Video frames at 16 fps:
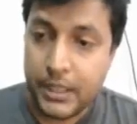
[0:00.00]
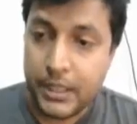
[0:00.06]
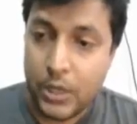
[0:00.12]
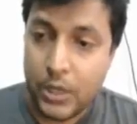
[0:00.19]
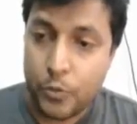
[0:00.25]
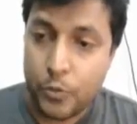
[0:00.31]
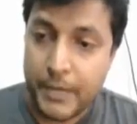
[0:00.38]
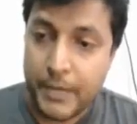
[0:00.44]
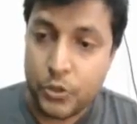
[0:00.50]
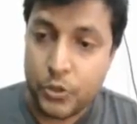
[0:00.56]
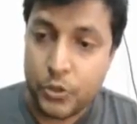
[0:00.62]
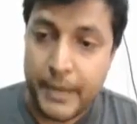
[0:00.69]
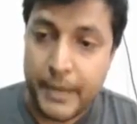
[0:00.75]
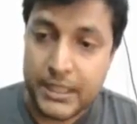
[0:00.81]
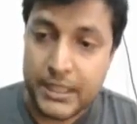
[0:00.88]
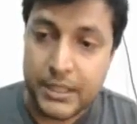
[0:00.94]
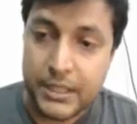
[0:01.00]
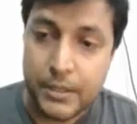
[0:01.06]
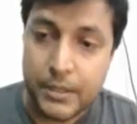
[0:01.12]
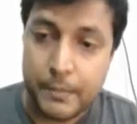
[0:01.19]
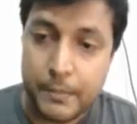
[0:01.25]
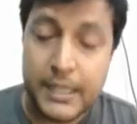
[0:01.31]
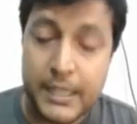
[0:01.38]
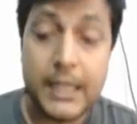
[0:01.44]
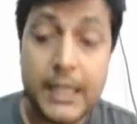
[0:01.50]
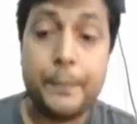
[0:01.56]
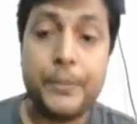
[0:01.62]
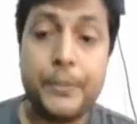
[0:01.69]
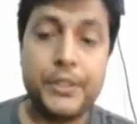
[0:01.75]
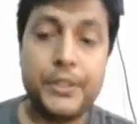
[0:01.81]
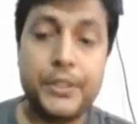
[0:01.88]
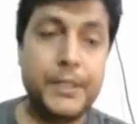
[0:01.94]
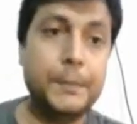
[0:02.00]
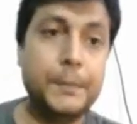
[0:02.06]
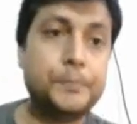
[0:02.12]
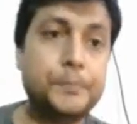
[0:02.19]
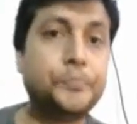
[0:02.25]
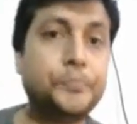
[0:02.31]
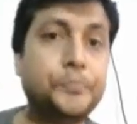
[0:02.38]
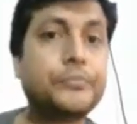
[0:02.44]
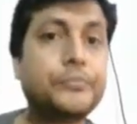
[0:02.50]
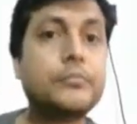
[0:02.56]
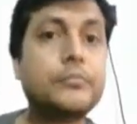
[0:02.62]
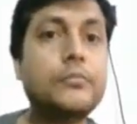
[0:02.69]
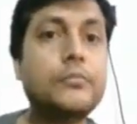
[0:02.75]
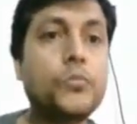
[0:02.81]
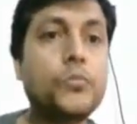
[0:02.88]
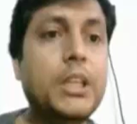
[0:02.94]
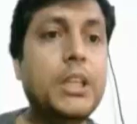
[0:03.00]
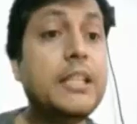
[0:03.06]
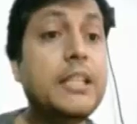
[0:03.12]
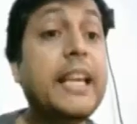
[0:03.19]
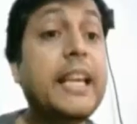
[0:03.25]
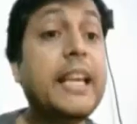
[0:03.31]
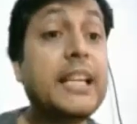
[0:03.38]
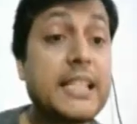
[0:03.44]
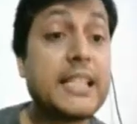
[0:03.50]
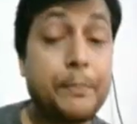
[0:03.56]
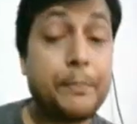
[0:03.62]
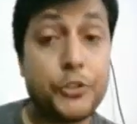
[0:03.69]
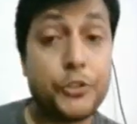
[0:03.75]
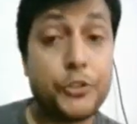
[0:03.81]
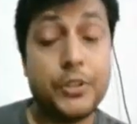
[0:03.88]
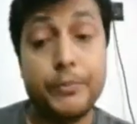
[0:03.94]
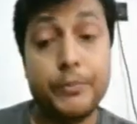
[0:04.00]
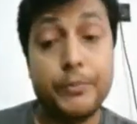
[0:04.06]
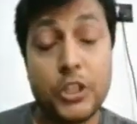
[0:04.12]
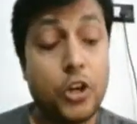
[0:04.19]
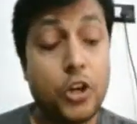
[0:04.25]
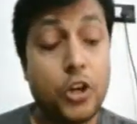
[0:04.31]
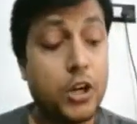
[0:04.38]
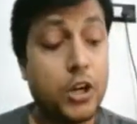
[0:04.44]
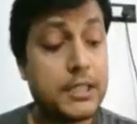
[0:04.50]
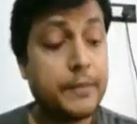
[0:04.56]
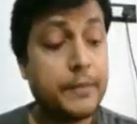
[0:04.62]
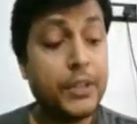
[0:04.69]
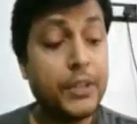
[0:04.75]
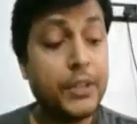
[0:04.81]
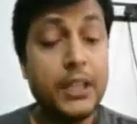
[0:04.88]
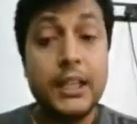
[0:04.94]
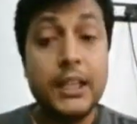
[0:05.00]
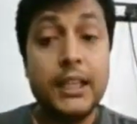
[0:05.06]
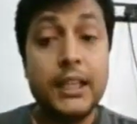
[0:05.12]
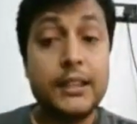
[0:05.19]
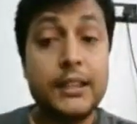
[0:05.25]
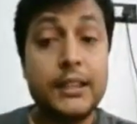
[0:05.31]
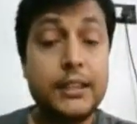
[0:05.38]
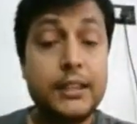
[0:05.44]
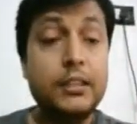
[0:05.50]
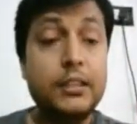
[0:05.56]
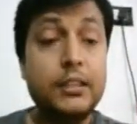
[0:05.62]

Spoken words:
Okay, now Mycobacterium leprae is exception because